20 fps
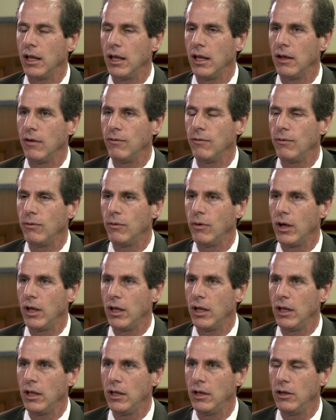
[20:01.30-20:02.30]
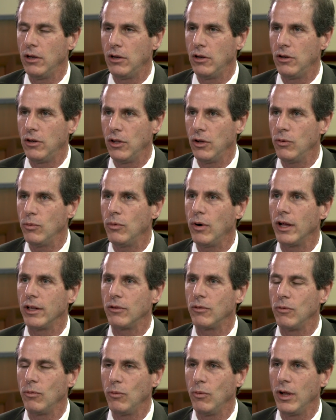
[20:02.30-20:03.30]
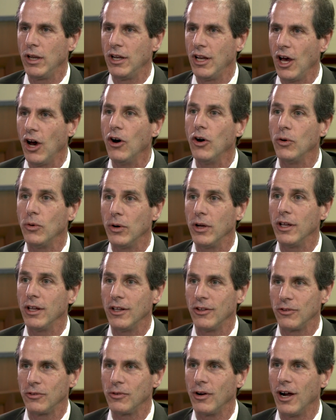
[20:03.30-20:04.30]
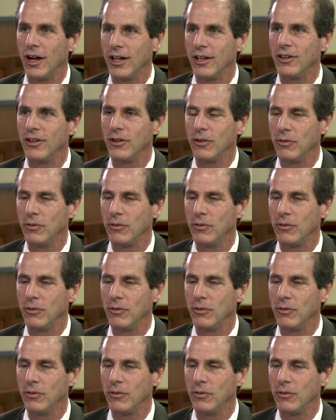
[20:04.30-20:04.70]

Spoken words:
if we do what we know is right,